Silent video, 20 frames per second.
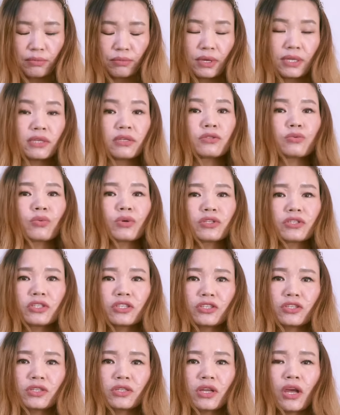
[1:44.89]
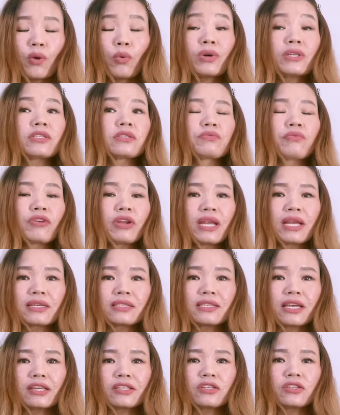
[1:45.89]
I just wanted, I was very
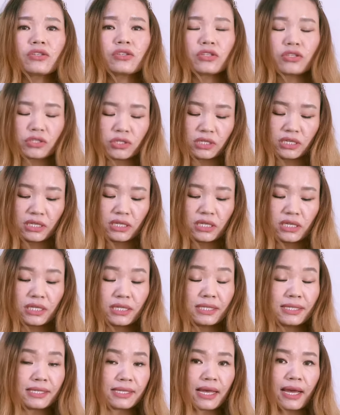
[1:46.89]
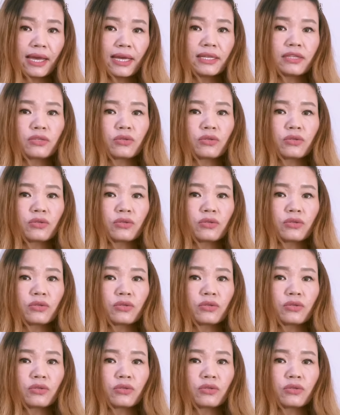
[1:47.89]
excited to see inside.